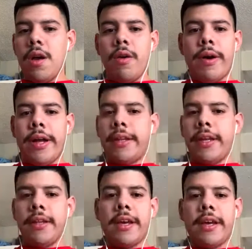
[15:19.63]
Well, I think
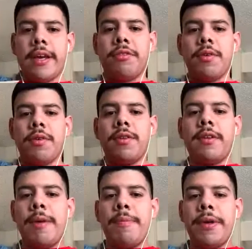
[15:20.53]
the Cavs are still on
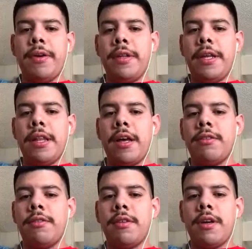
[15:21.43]
top. I know they lost